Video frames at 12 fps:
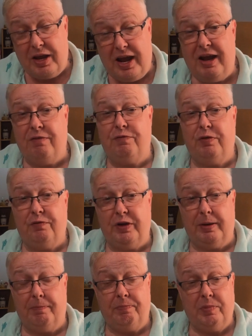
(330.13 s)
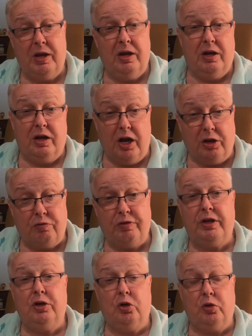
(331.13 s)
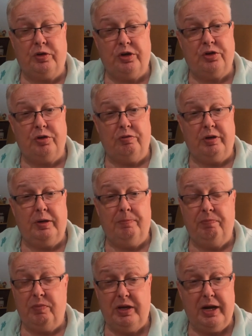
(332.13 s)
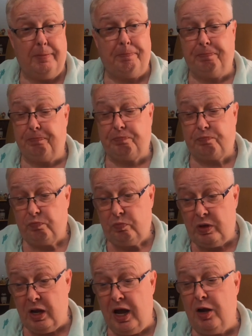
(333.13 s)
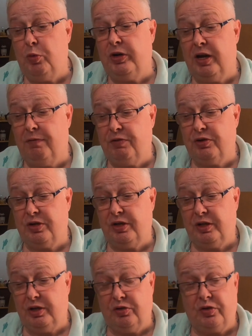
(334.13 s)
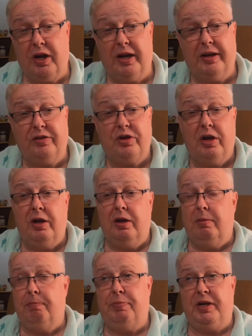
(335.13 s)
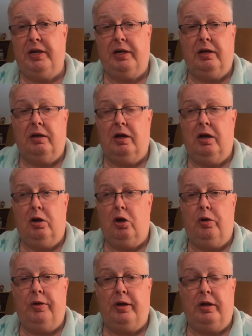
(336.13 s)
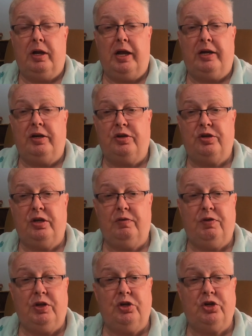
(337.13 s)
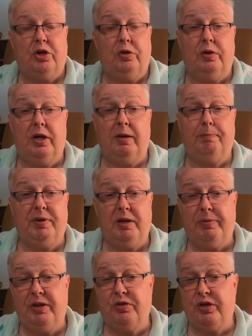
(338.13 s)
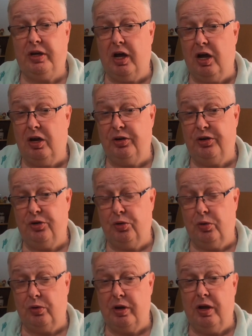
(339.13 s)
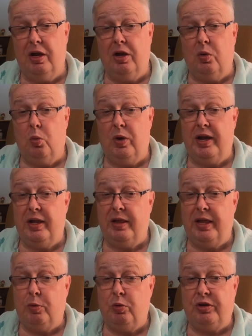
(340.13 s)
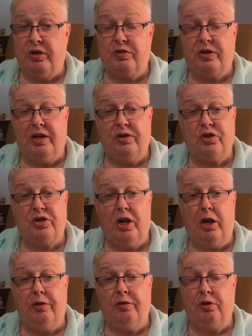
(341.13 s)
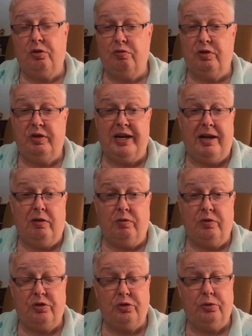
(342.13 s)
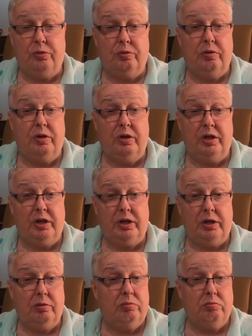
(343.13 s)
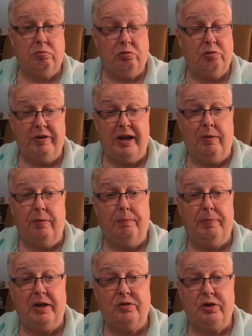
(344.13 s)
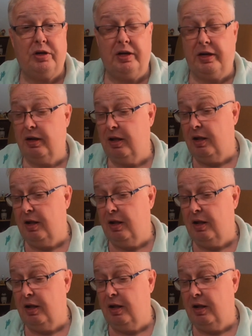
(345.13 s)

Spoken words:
everything. Agree or disagree? Yeah. I would love to see these guys being on like a TV show like BBC Hard Talk, where they would just get slandered down to the ground, basically.